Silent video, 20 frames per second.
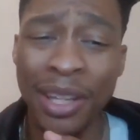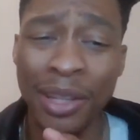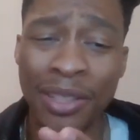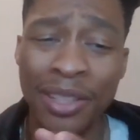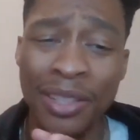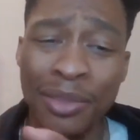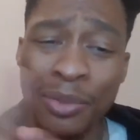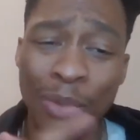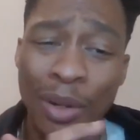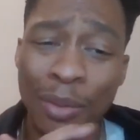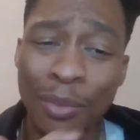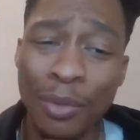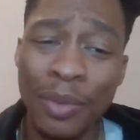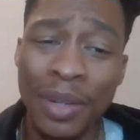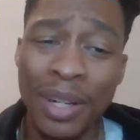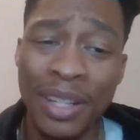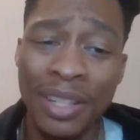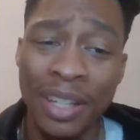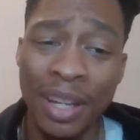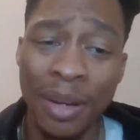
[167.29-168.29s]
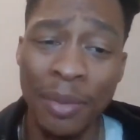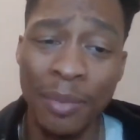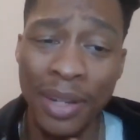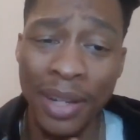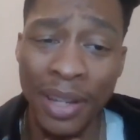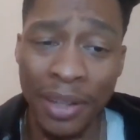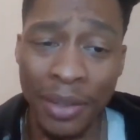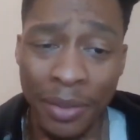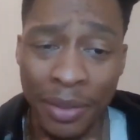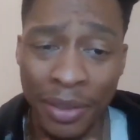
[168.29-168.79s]
This one movie that's coming
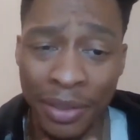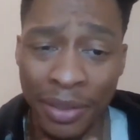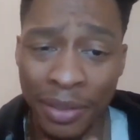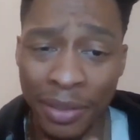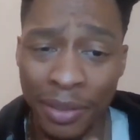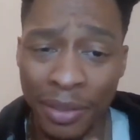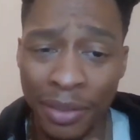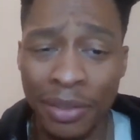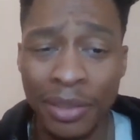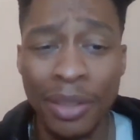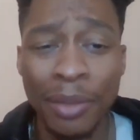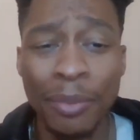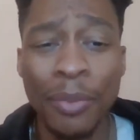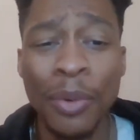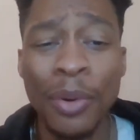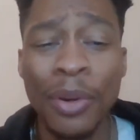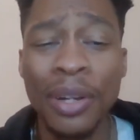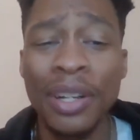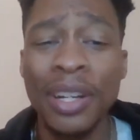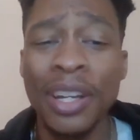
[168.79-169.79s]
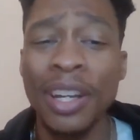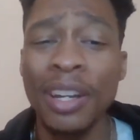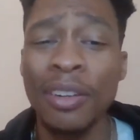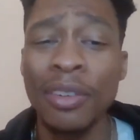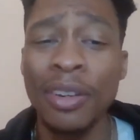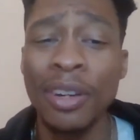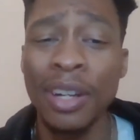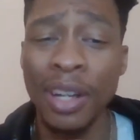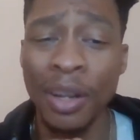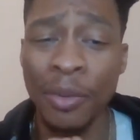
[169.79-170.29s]
out, The Boy and
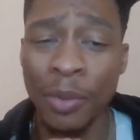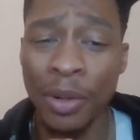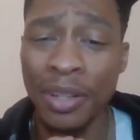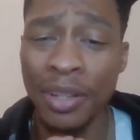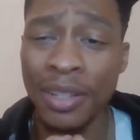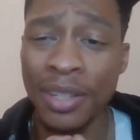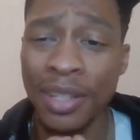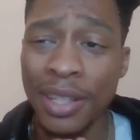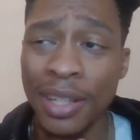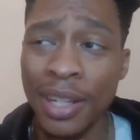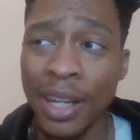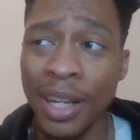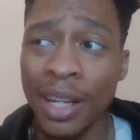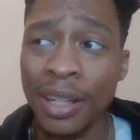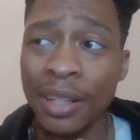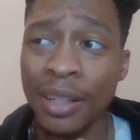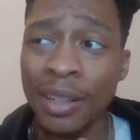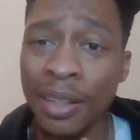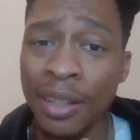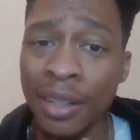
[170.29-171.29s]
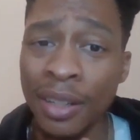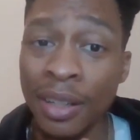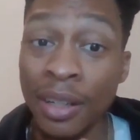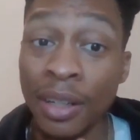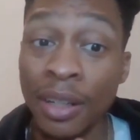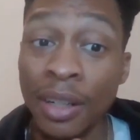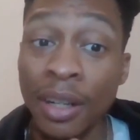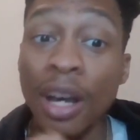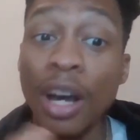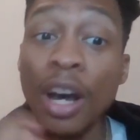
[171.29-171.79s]
Heron, I want to see that.
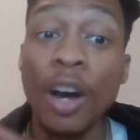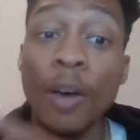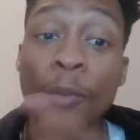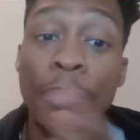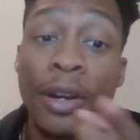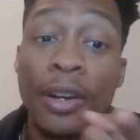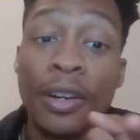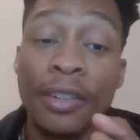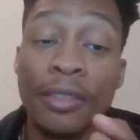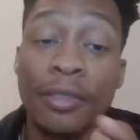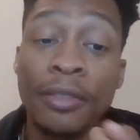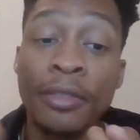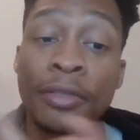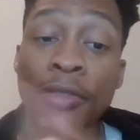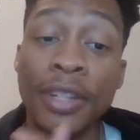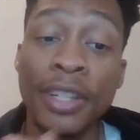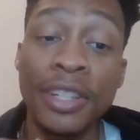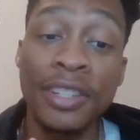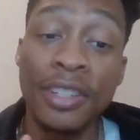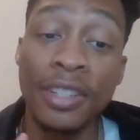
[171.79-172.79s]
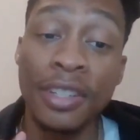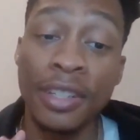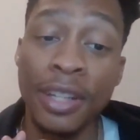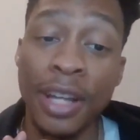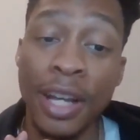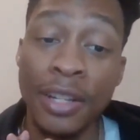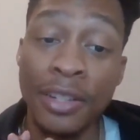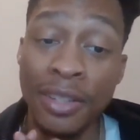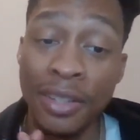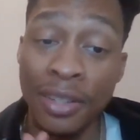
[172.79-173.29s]
American Fiction,
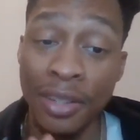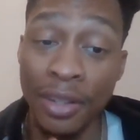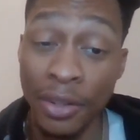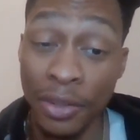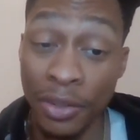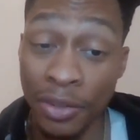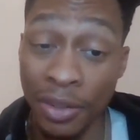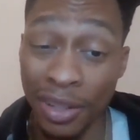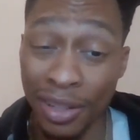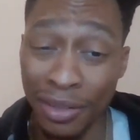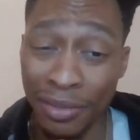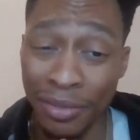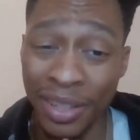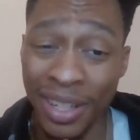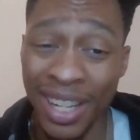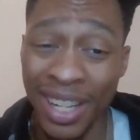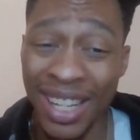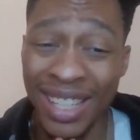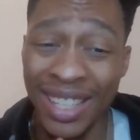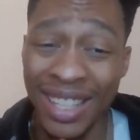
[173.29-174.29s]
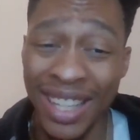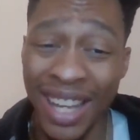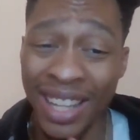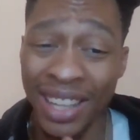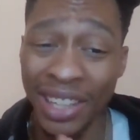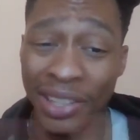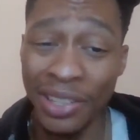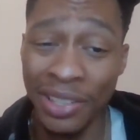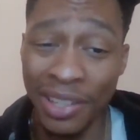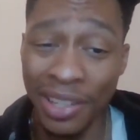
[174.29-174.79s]
I just saw the trailer for that. That
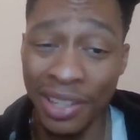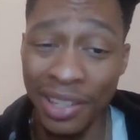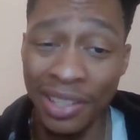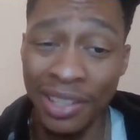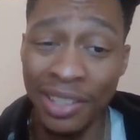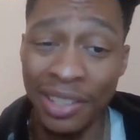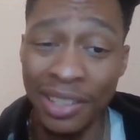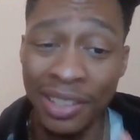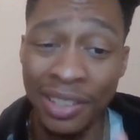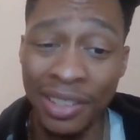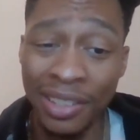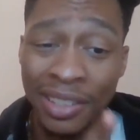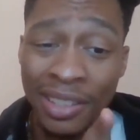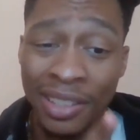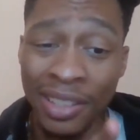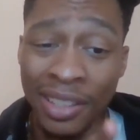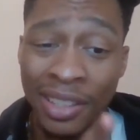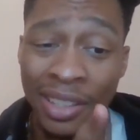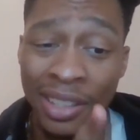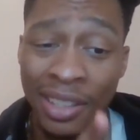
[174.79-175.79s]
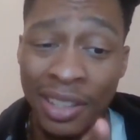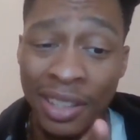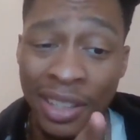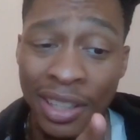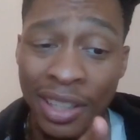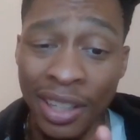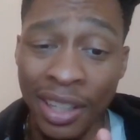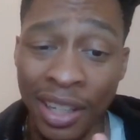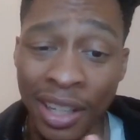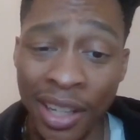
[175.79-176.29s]
looks good.
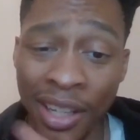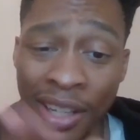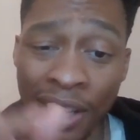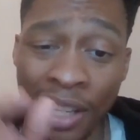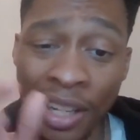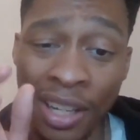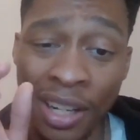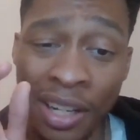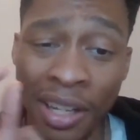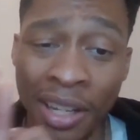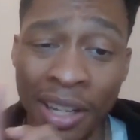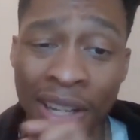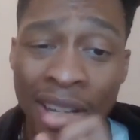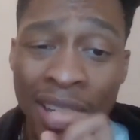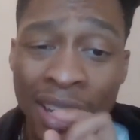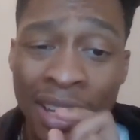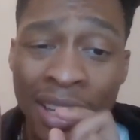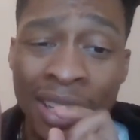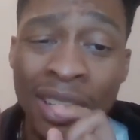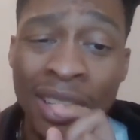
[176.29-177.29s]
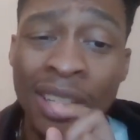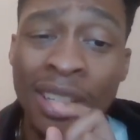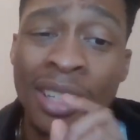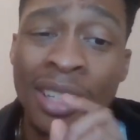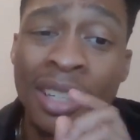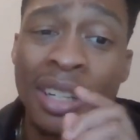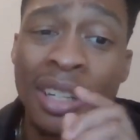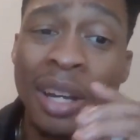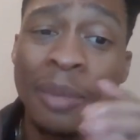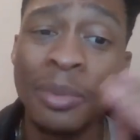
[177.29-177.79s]
And
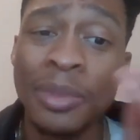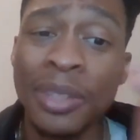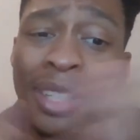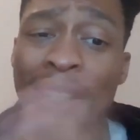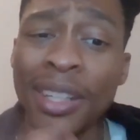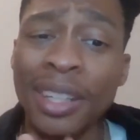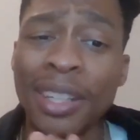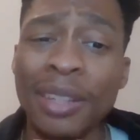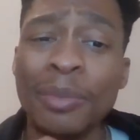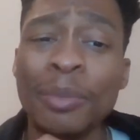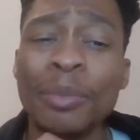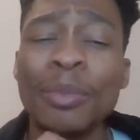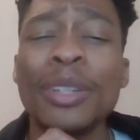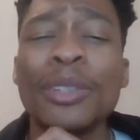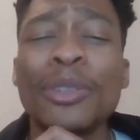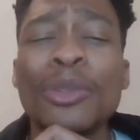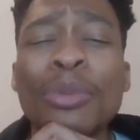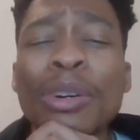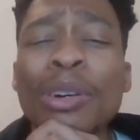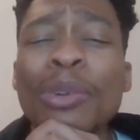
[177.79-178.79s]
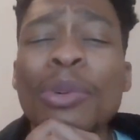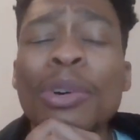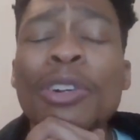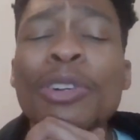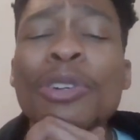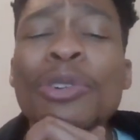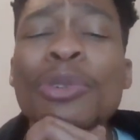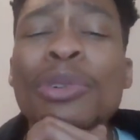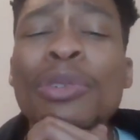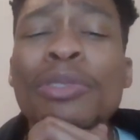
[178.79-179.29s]
I'm thinking, do I want
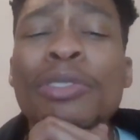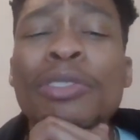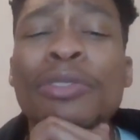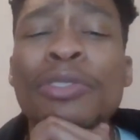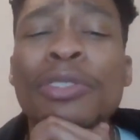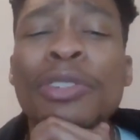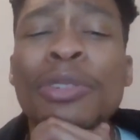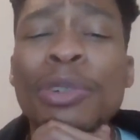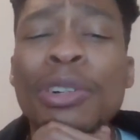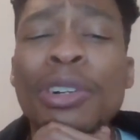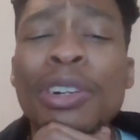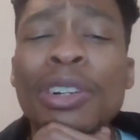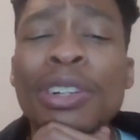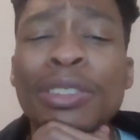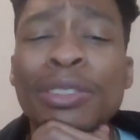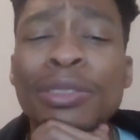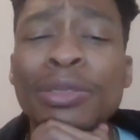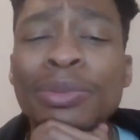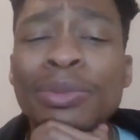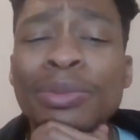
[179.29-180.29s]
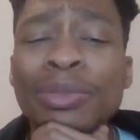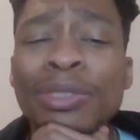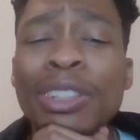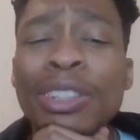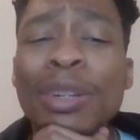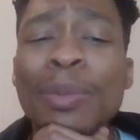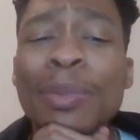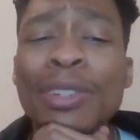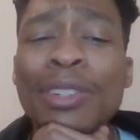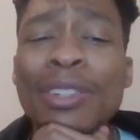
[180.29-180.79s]
to do a review on
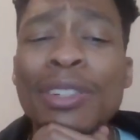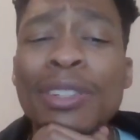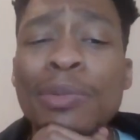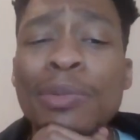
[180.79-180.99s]
some of these